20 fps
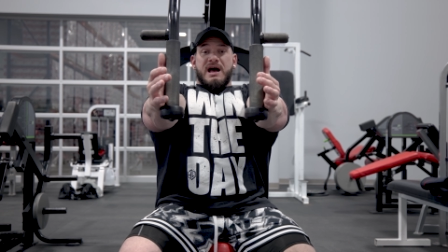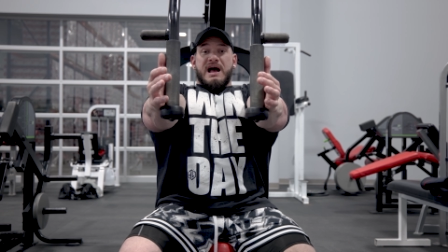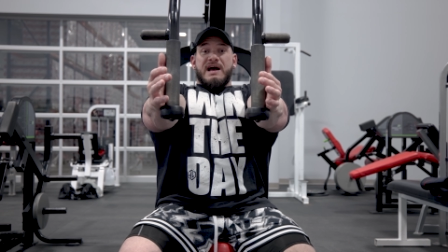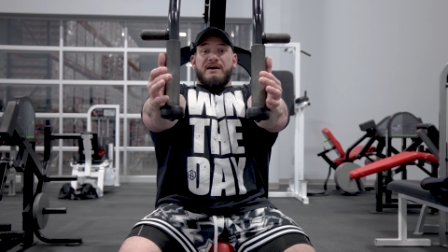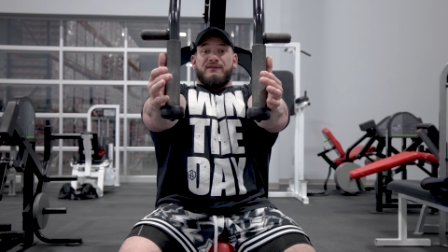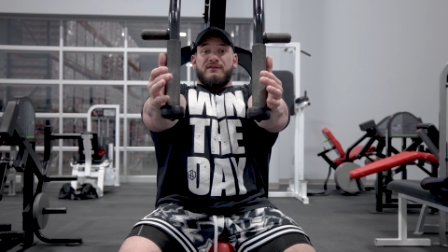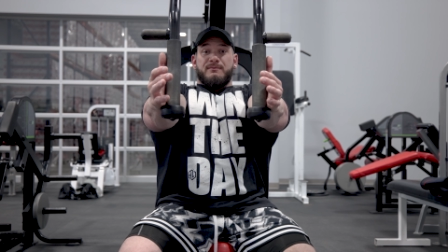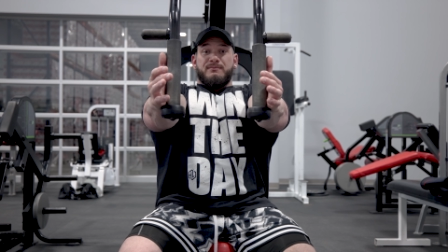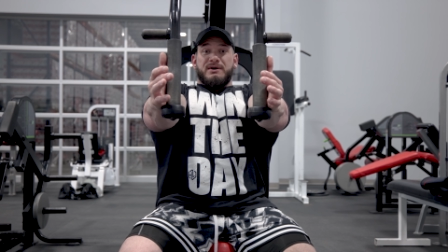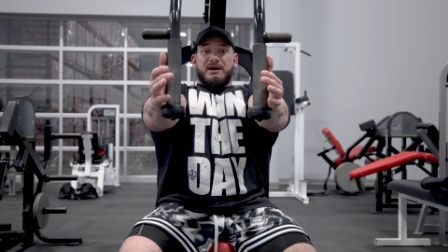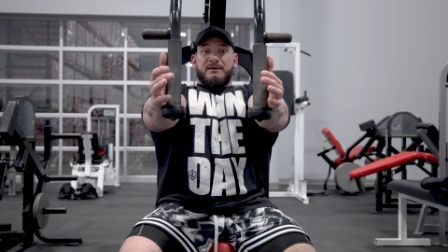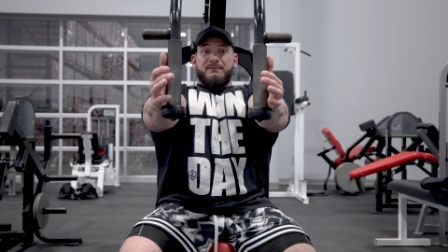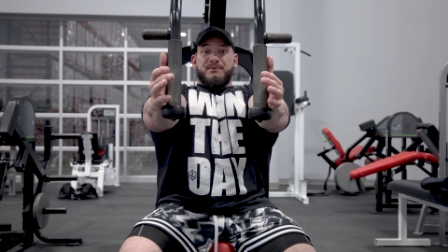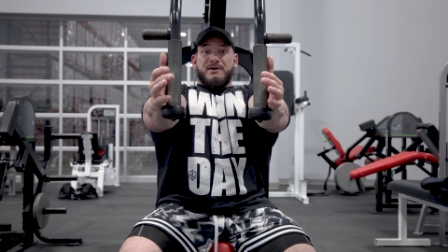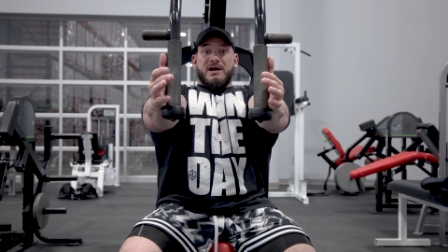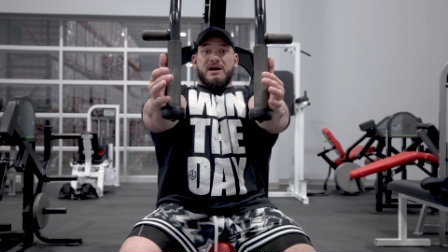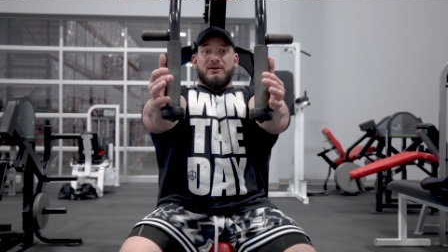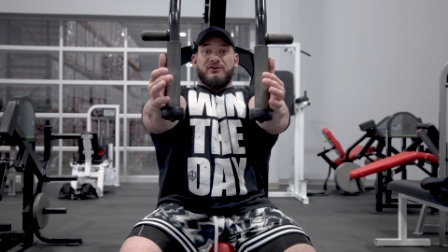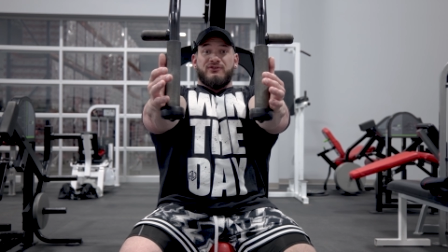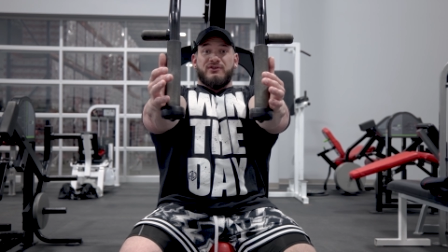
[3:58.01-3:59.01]
I have a big,
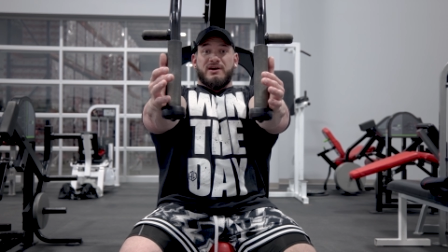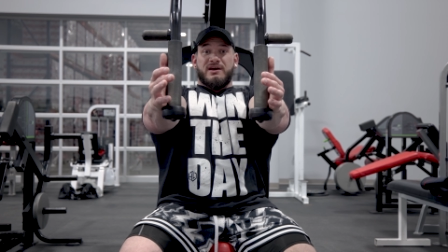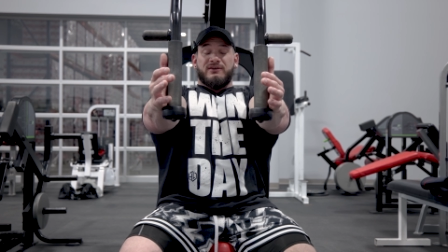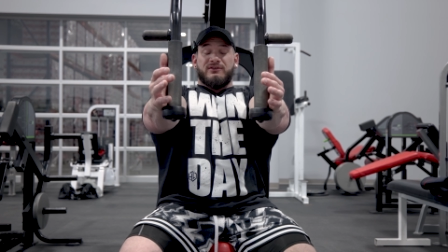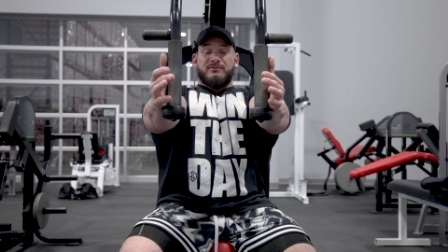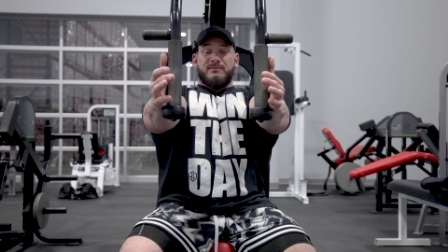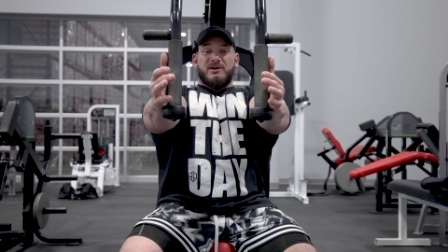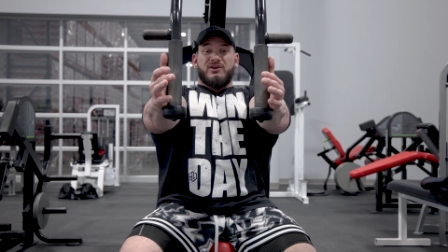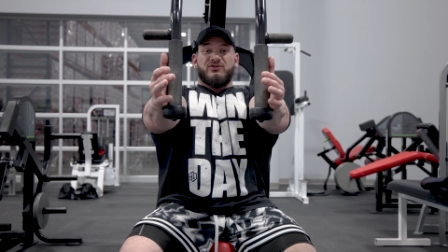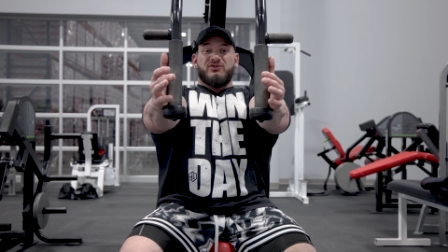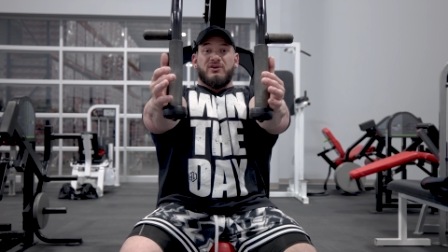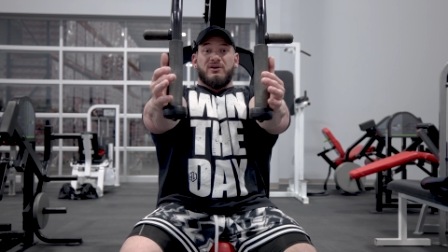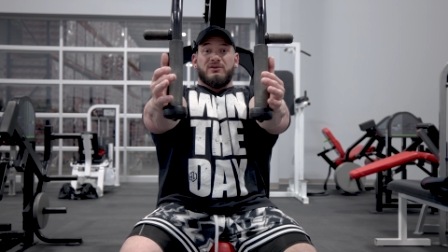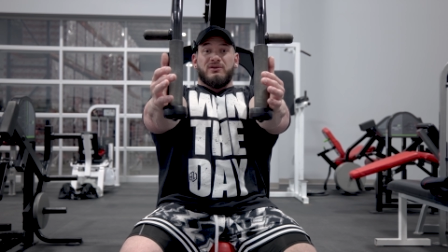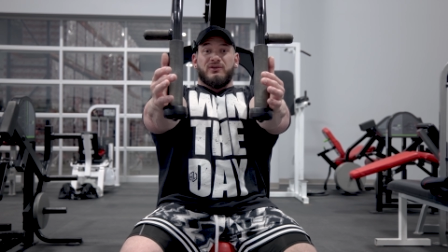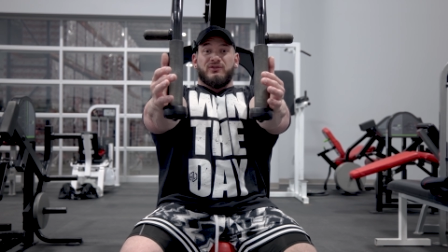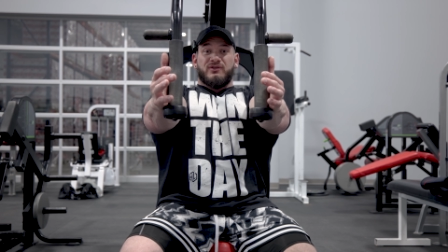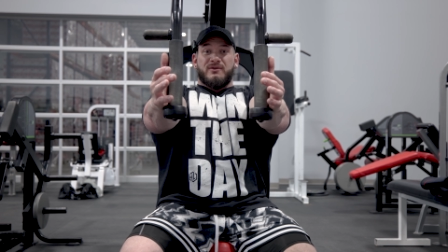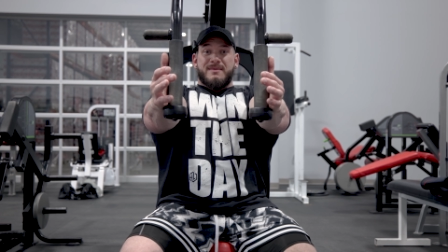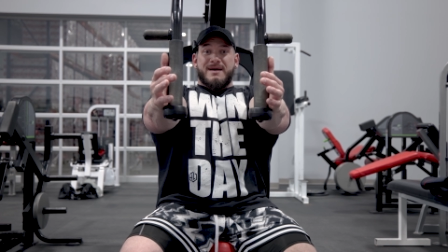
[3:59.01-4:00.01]
proud chest. My
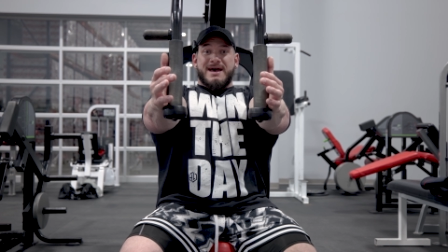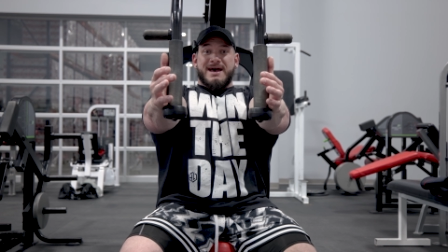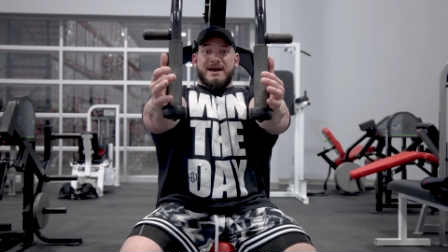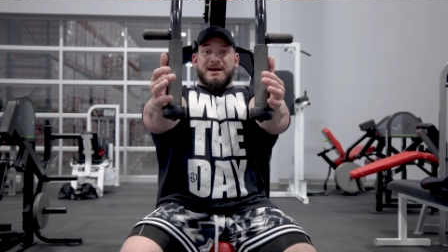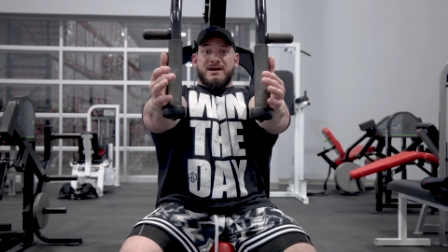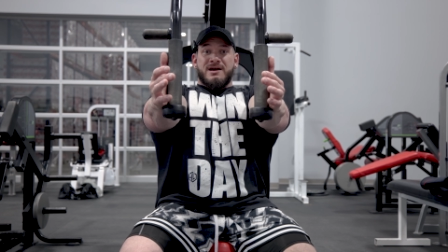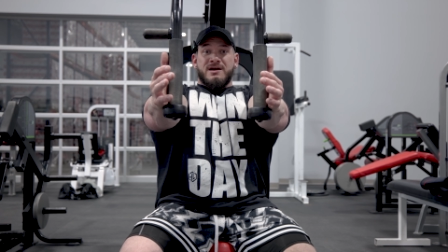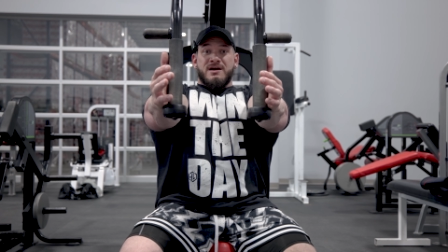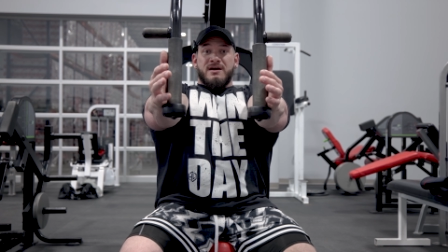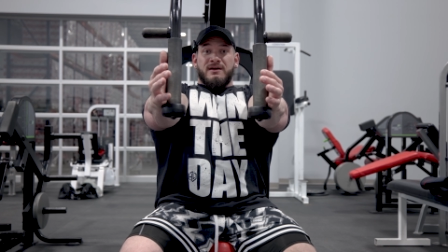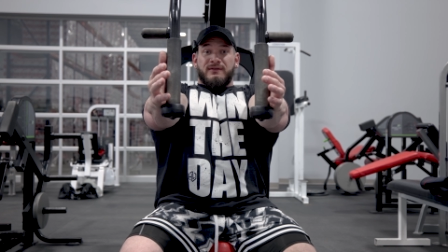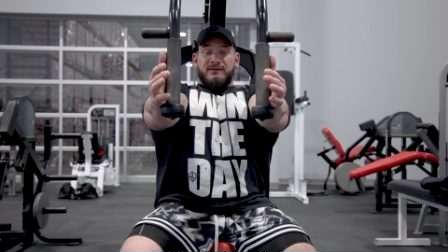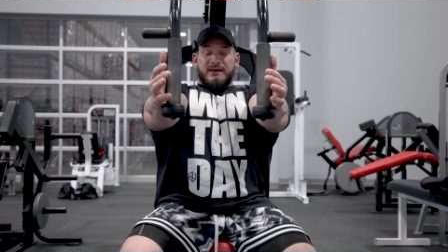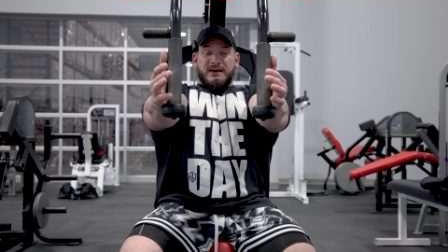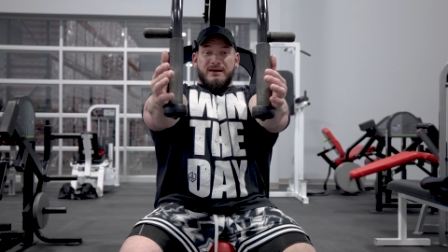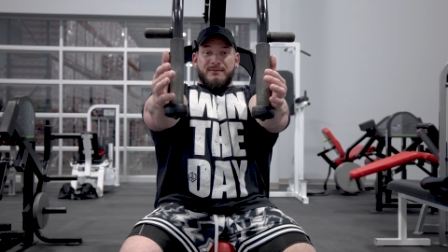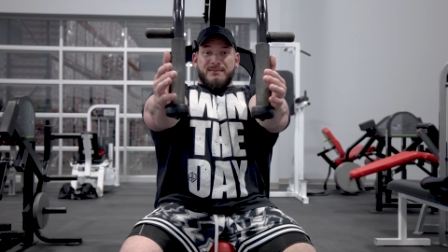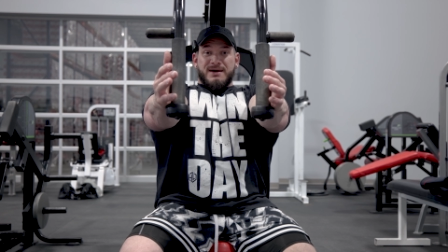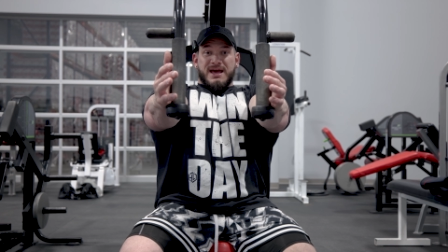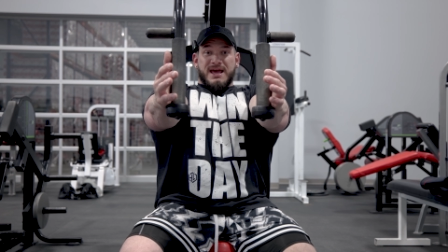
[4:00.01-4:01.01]
shoulders are back.
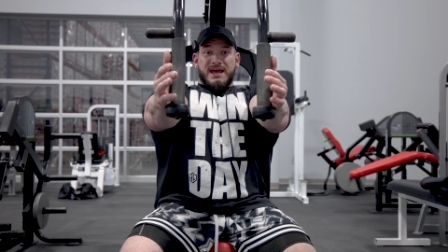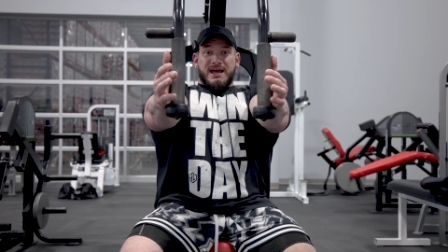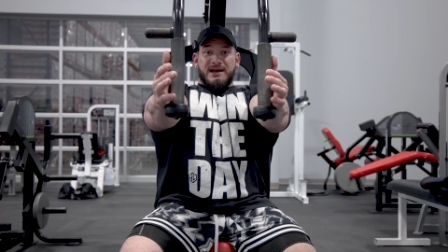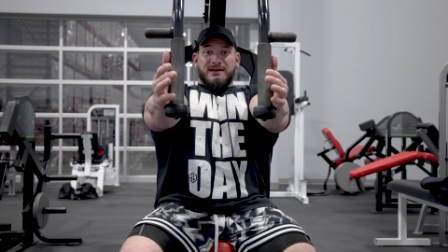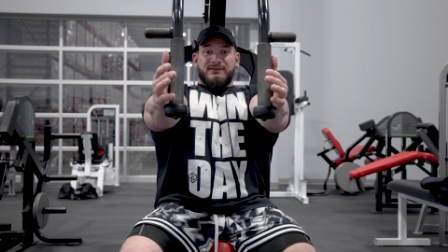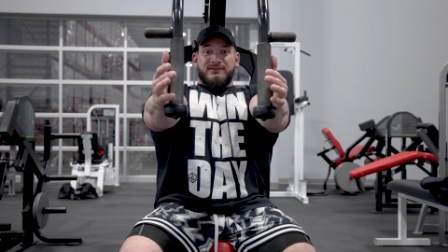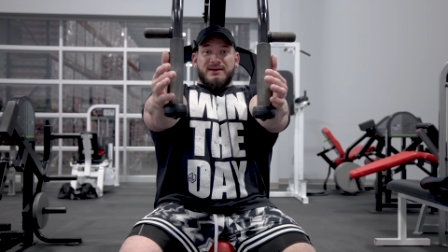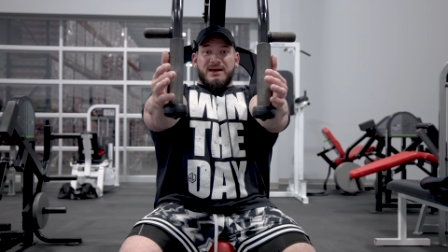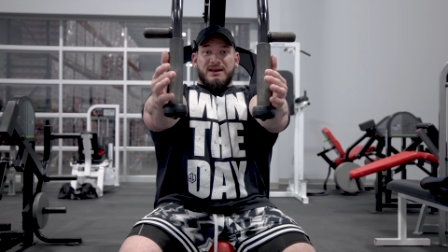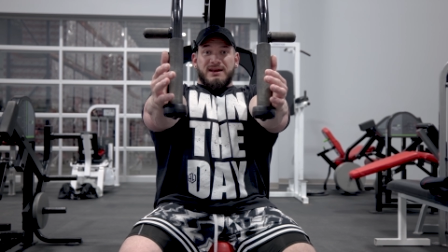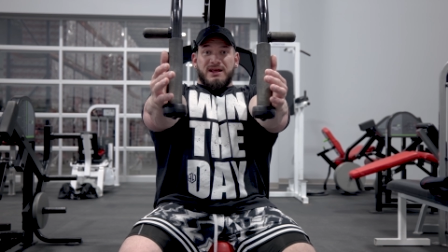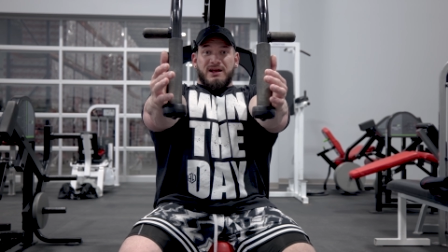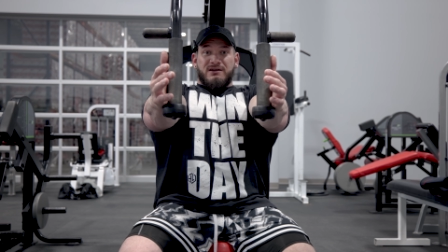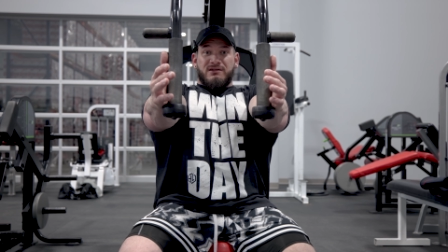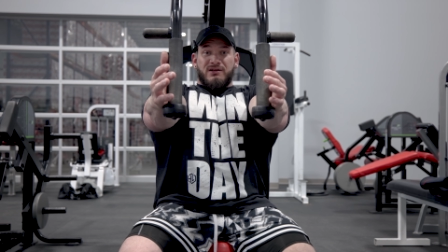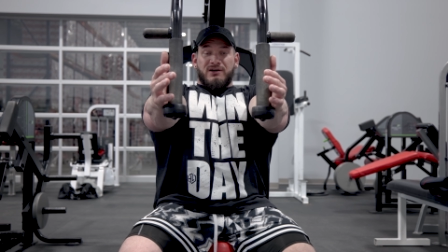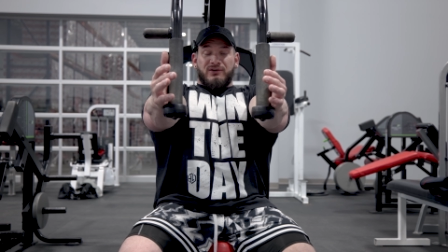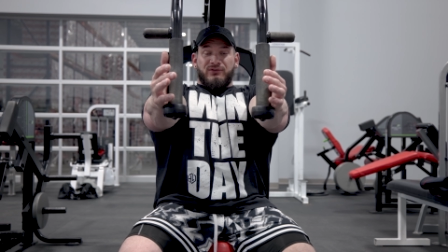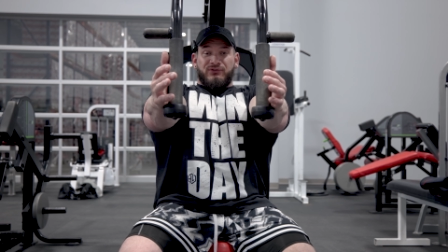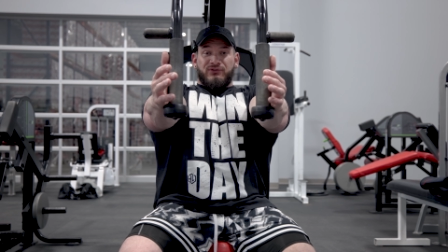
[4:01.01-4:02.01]
To get my hands any
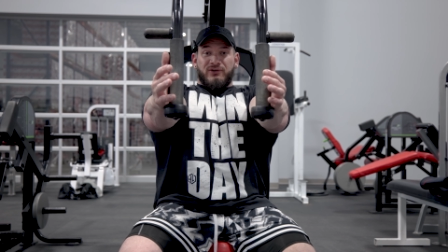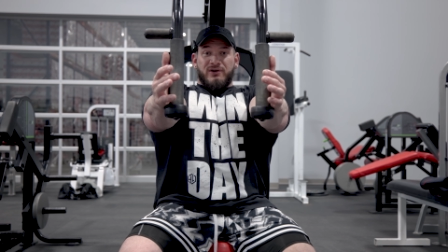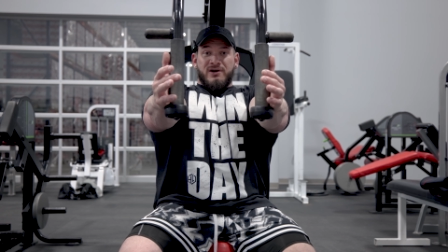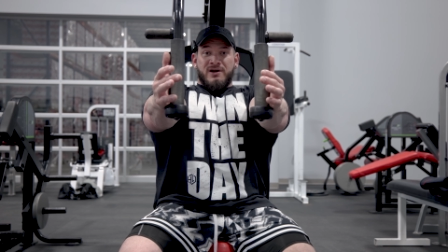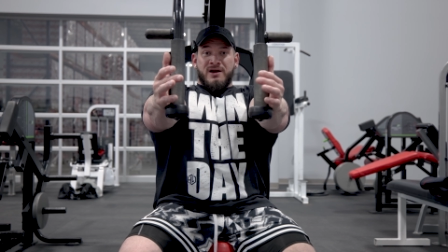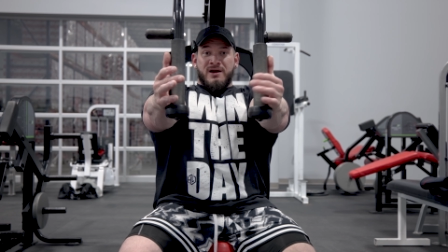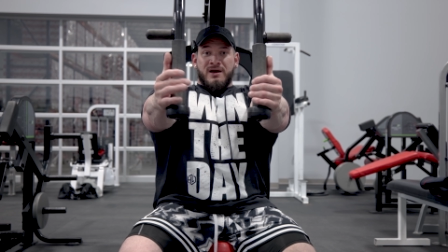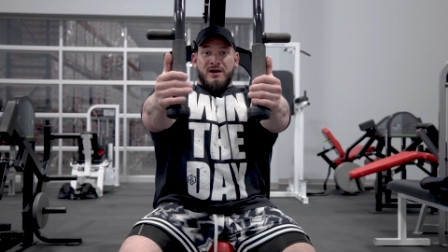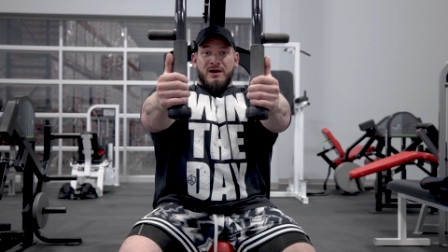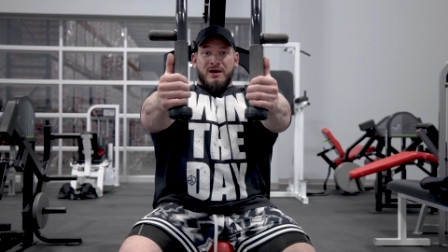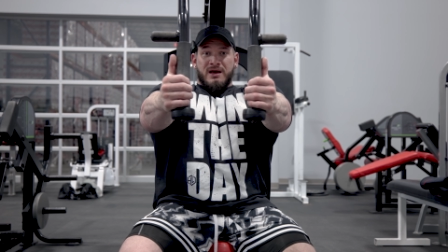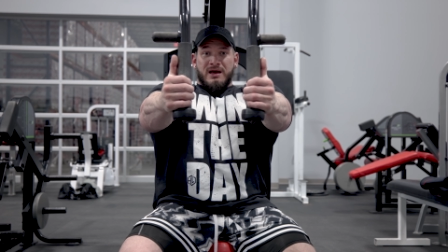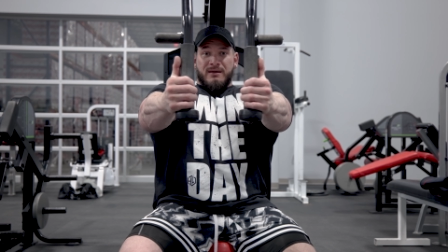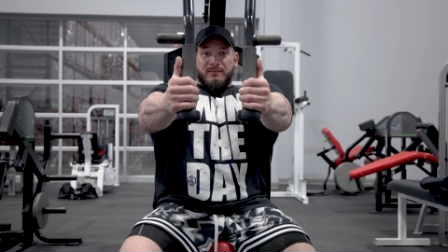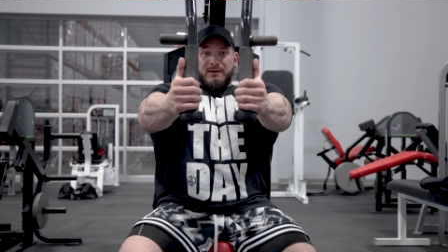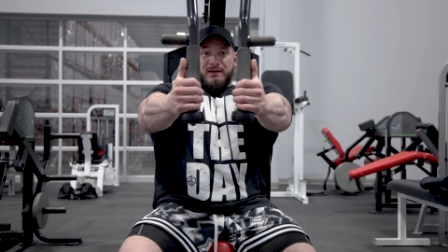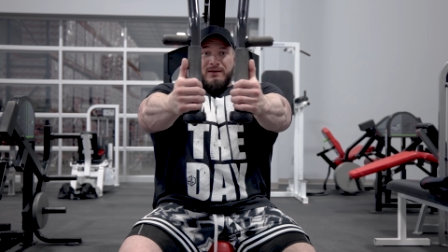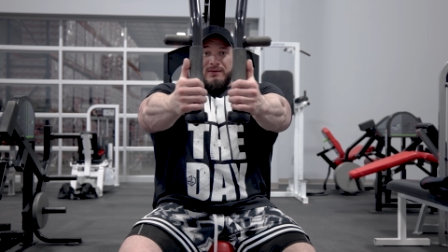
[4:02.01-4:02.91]
closer, I'm